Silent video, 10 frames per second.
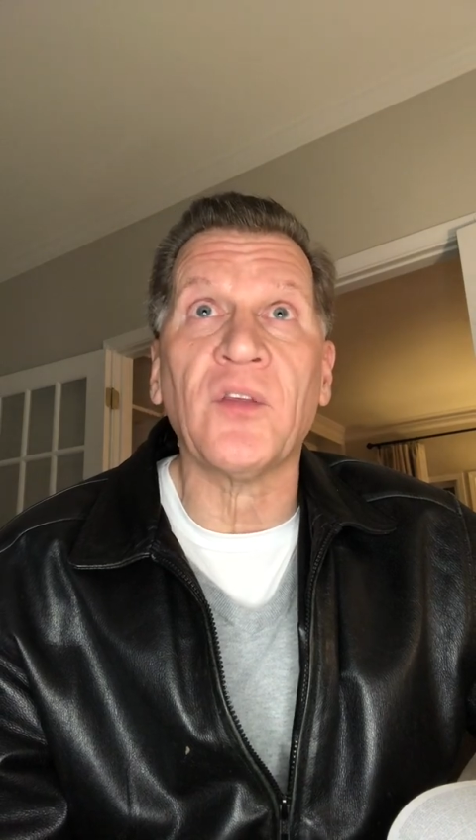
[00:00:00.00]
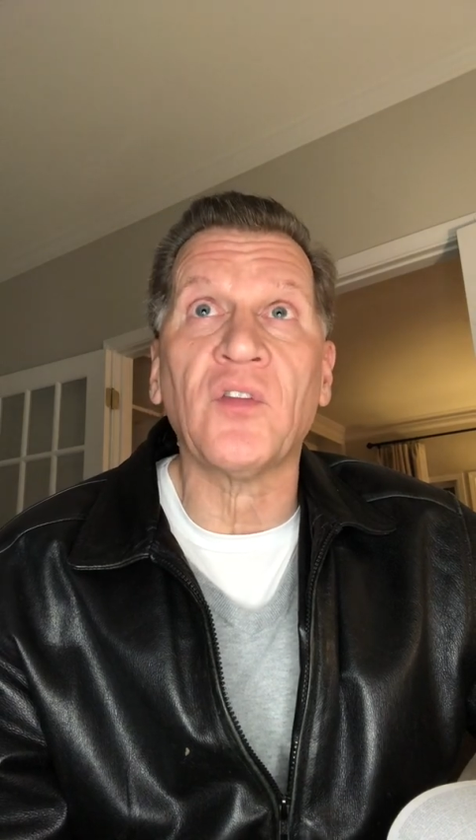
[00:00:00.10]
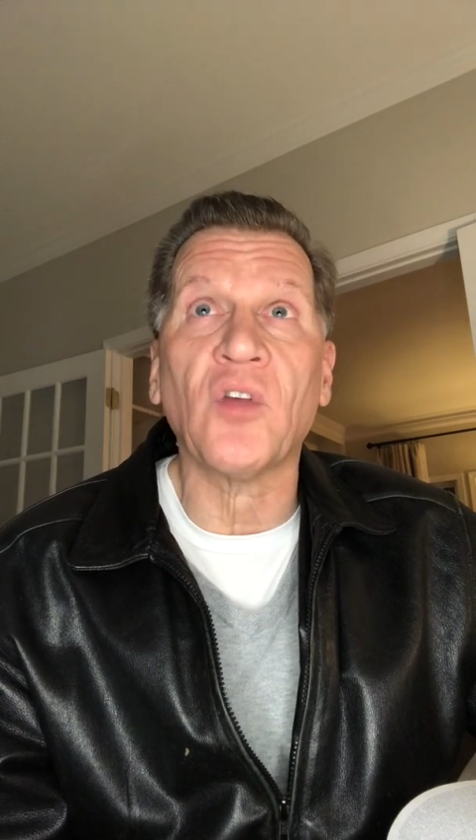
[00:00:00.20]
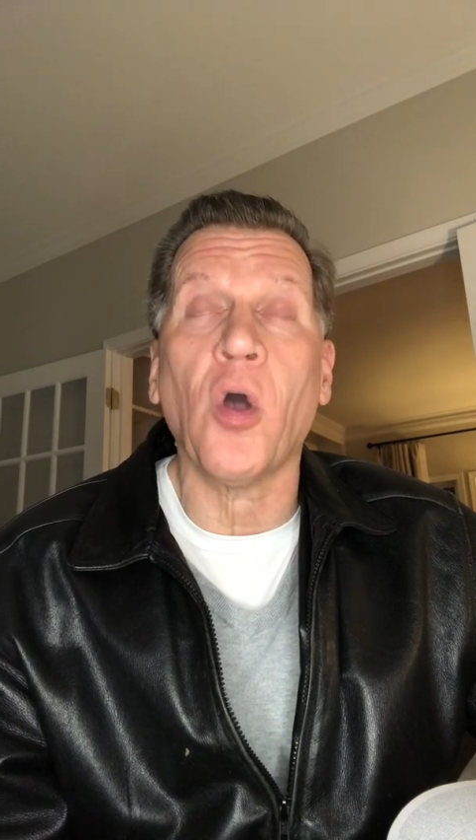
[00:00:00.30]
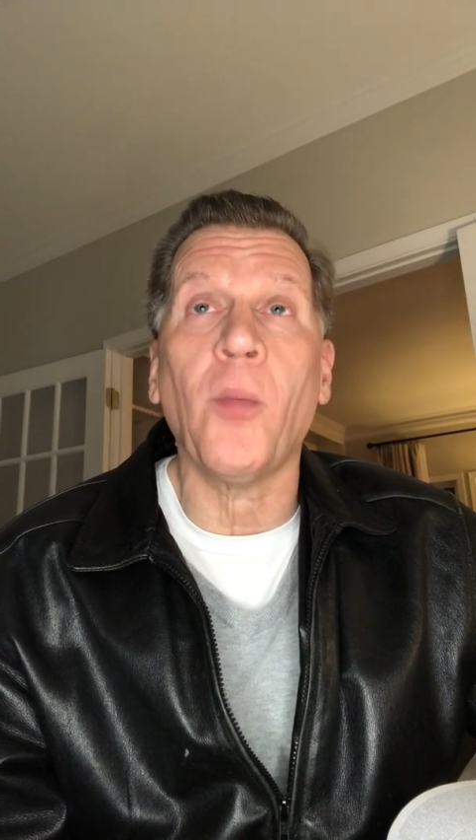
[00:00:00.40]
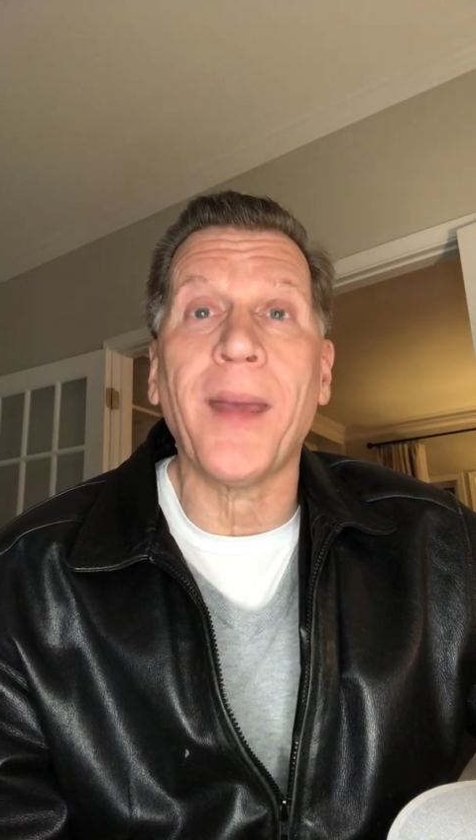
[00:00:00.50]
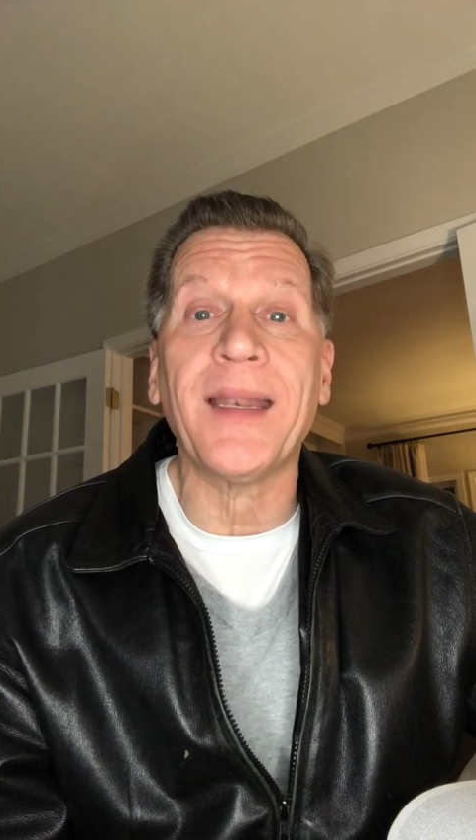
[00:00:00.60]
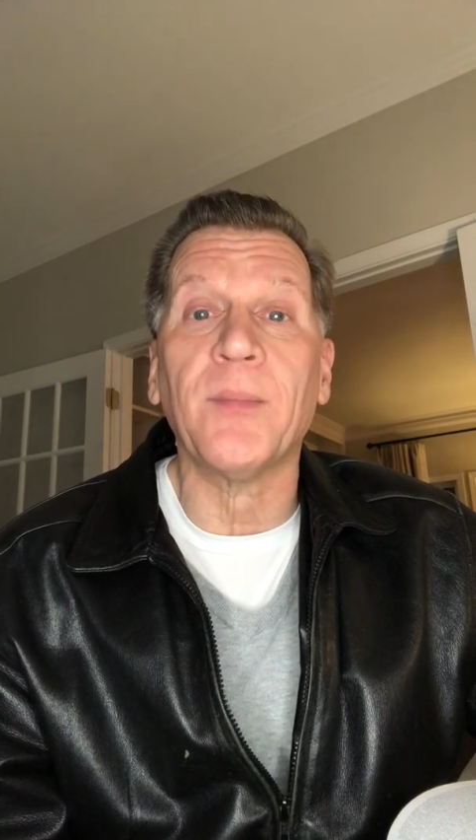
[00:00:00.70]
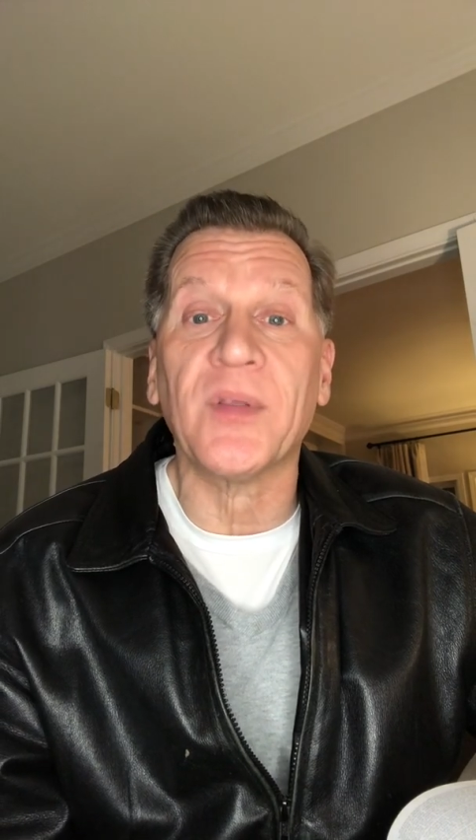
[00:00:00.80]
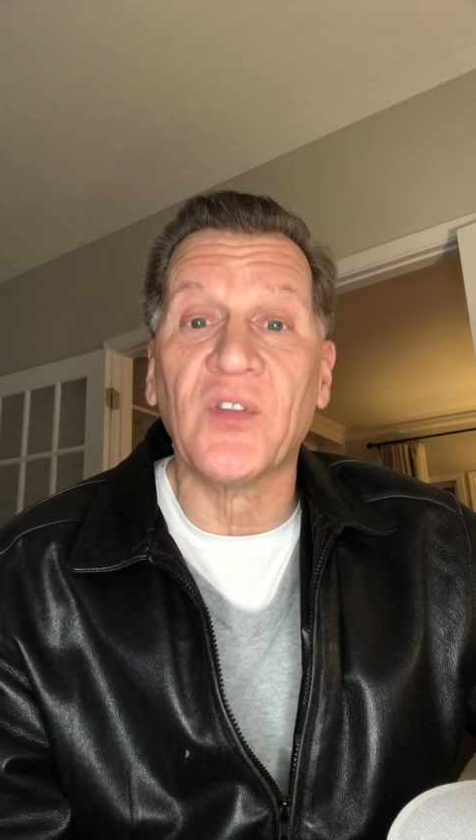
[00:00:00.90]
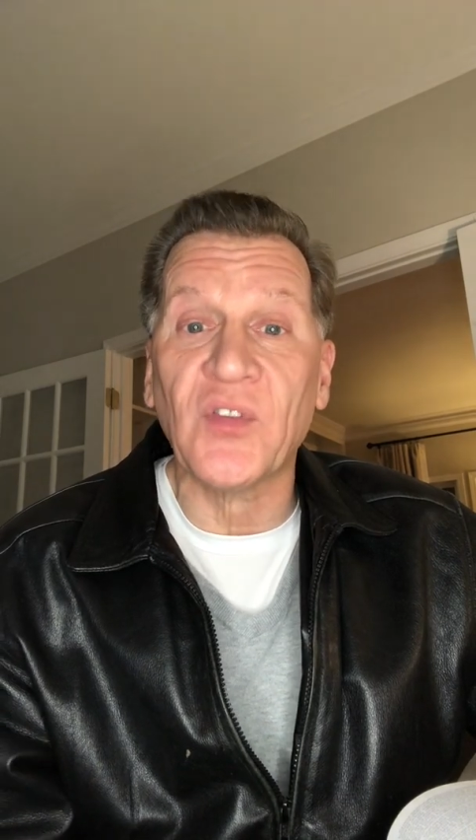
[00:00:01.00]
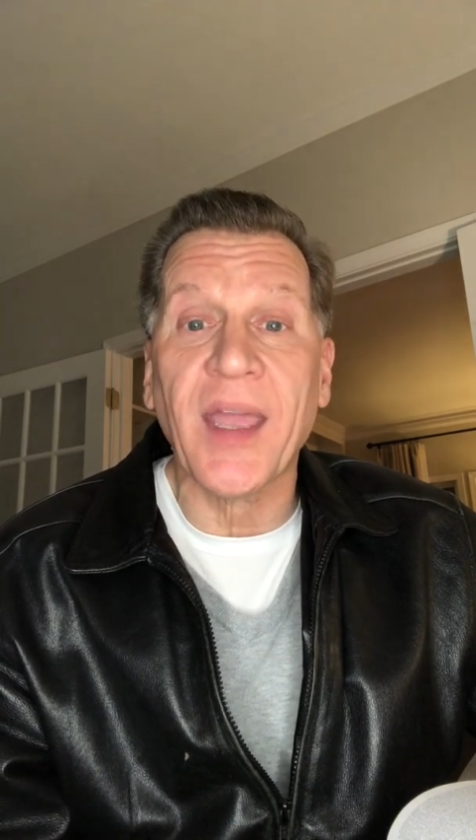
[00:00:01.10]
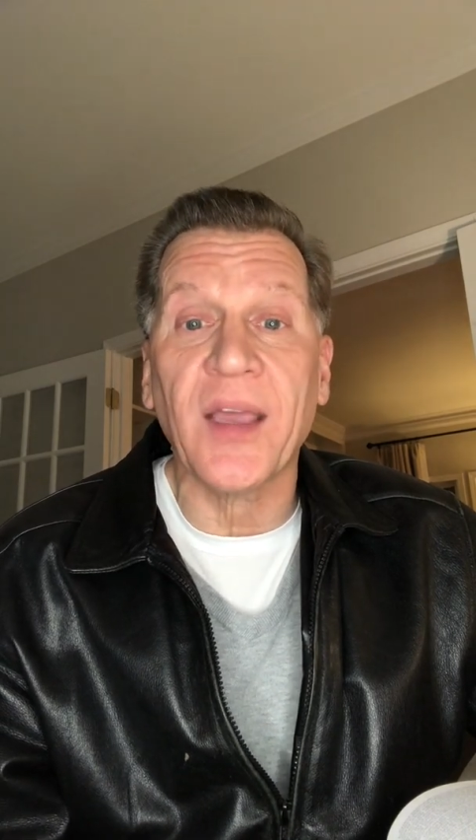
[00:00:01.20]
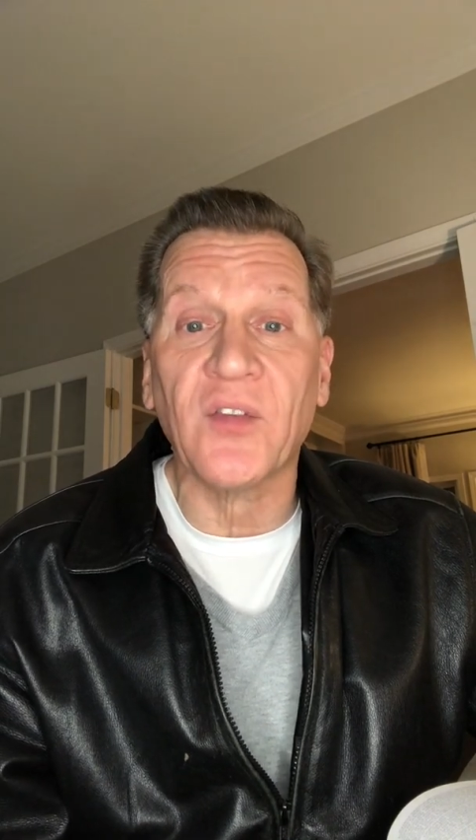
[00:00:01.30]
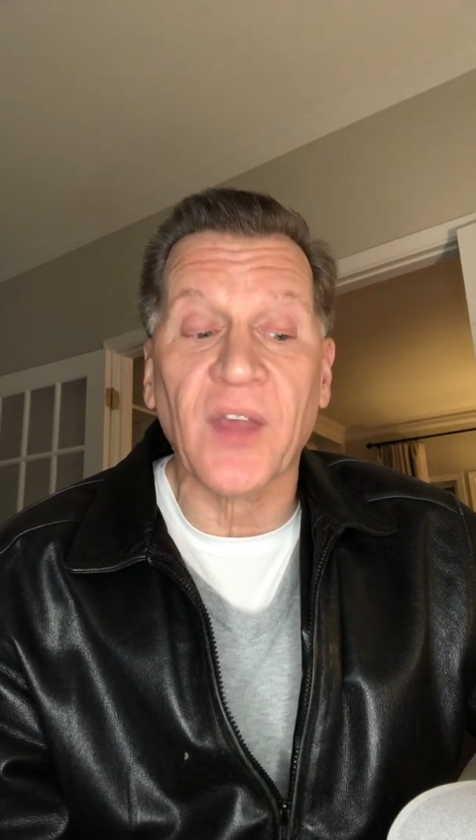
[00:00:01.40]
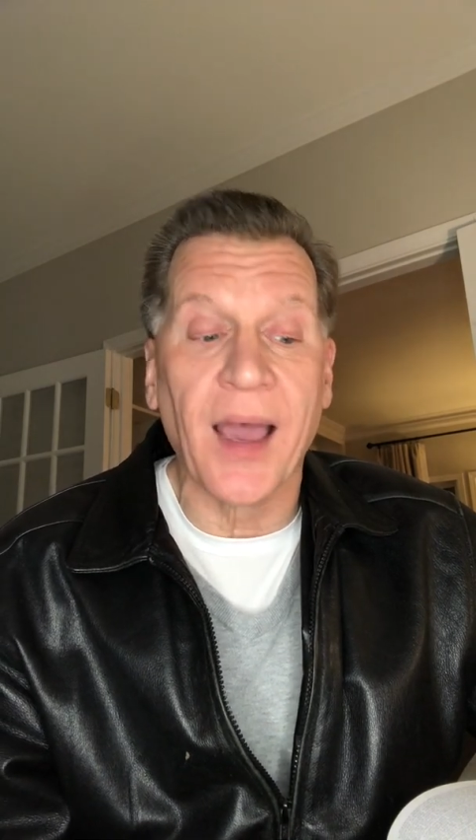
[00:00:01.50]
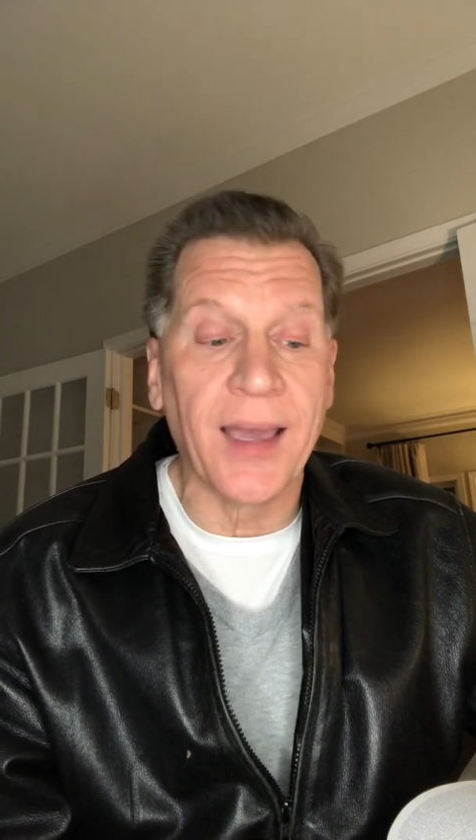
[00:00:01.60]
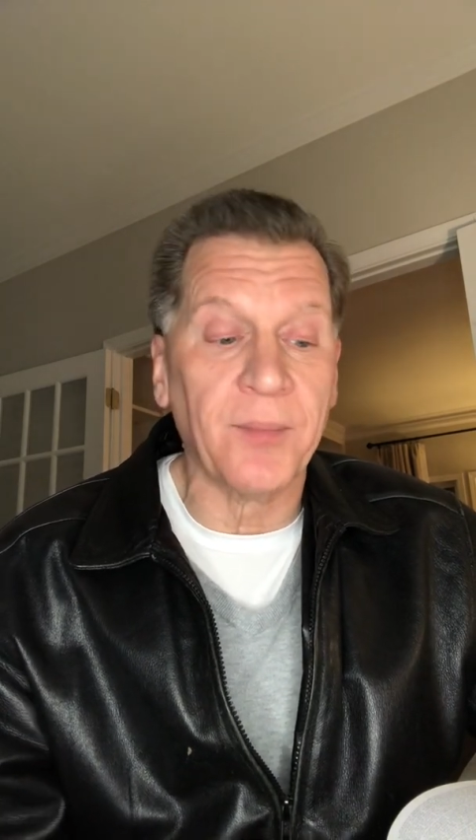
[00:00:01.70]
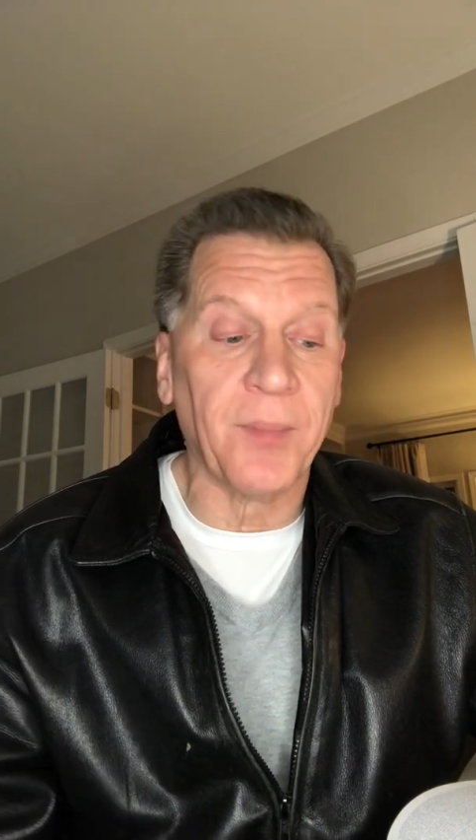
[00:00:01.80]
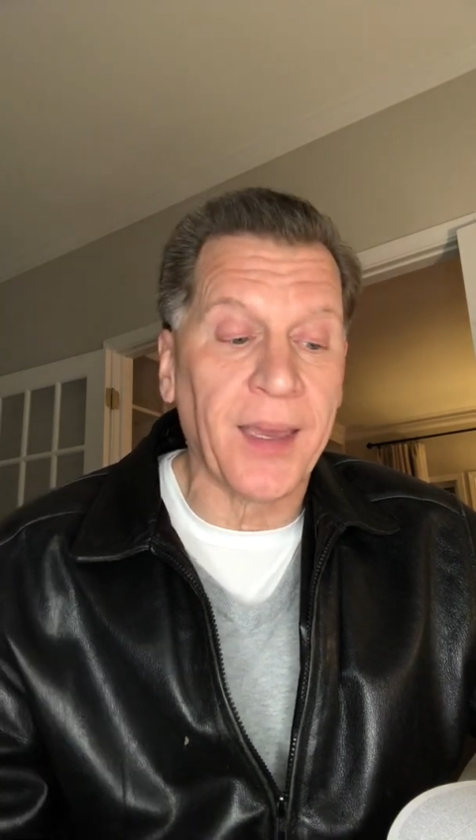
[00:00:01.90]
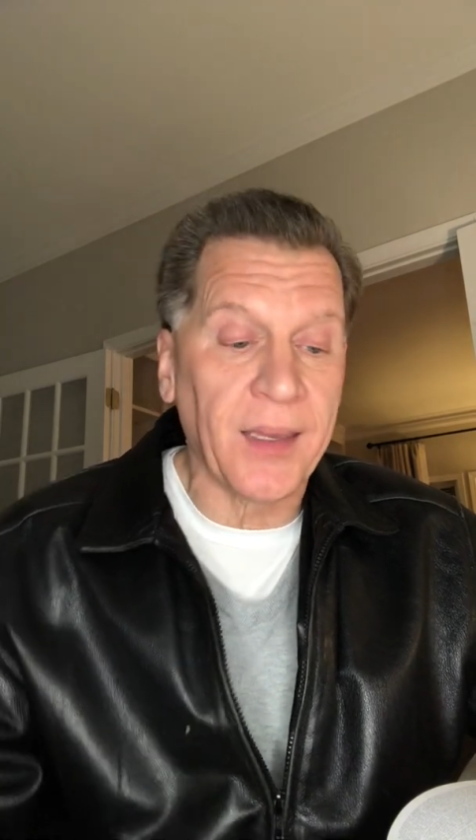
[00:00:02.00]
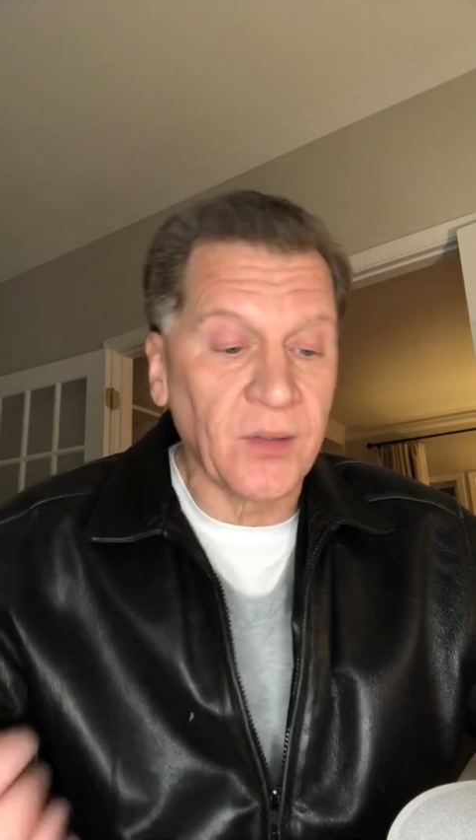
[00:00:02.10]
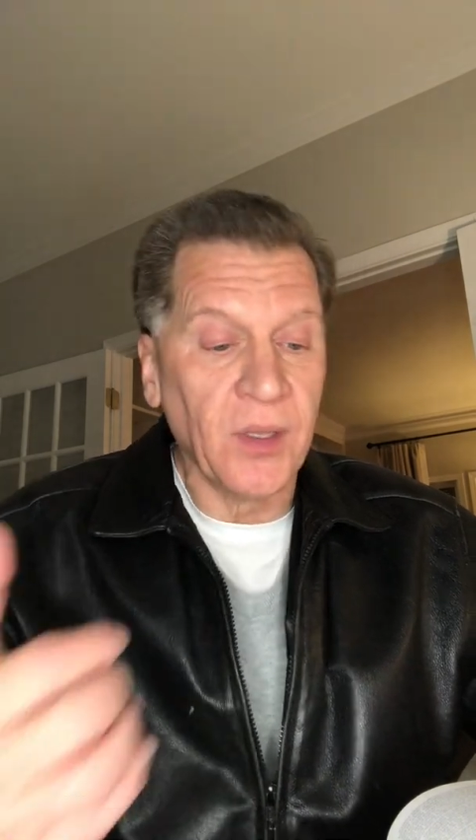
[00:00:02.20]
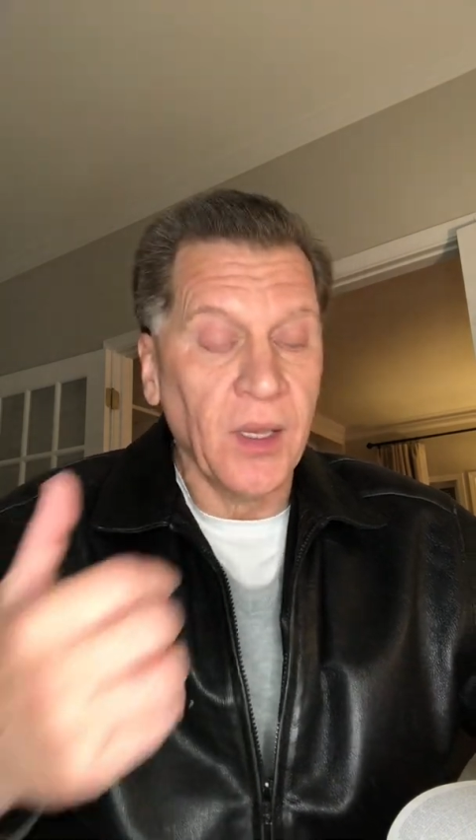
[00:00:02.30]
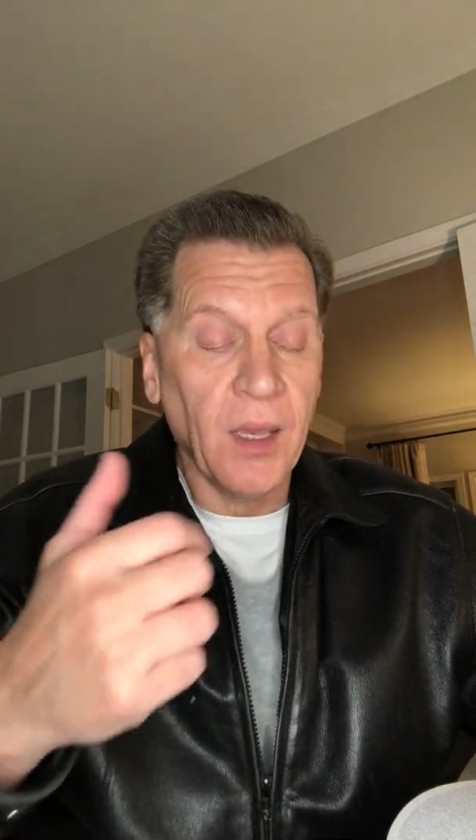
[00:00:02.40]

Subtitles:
so many mistakes I had made.